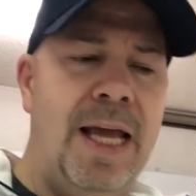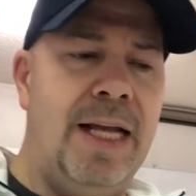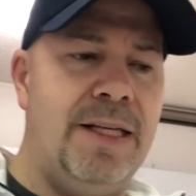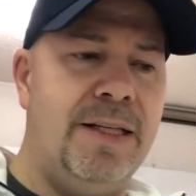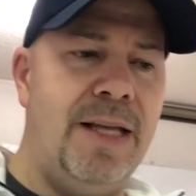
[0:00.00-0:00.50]

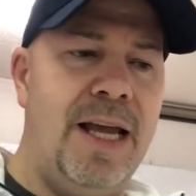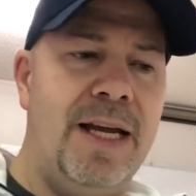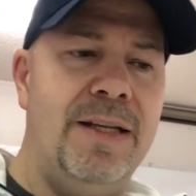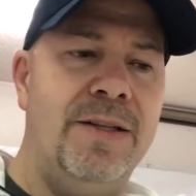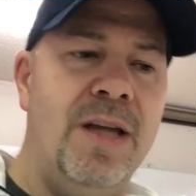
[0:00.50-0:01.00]
And it
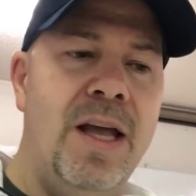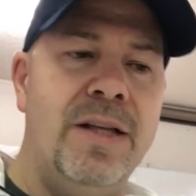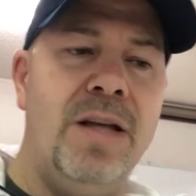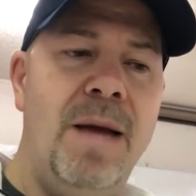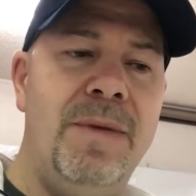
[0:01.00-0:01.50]
says,
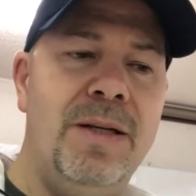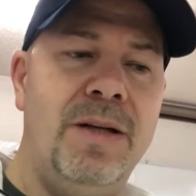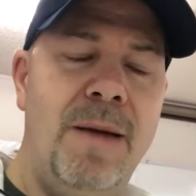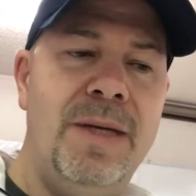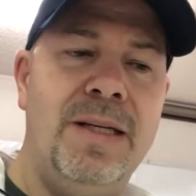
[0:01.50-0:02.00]
coming,
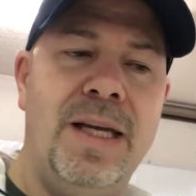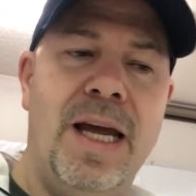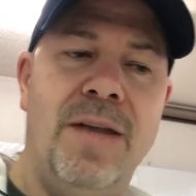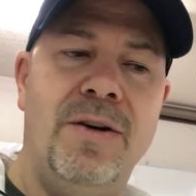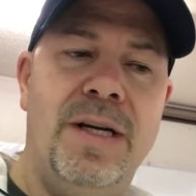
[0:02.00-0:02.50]
coming
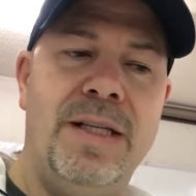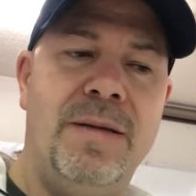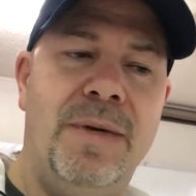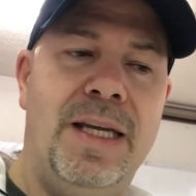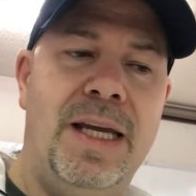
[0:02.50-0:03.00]
together is
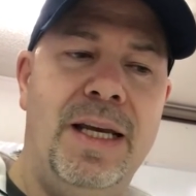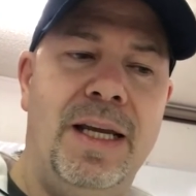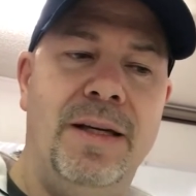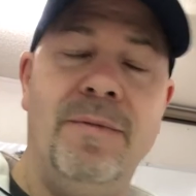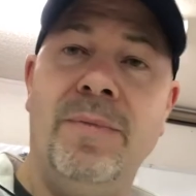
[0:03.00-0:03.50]
a
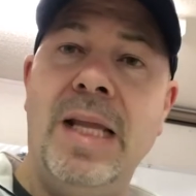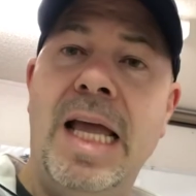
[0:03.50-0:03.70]
beginning.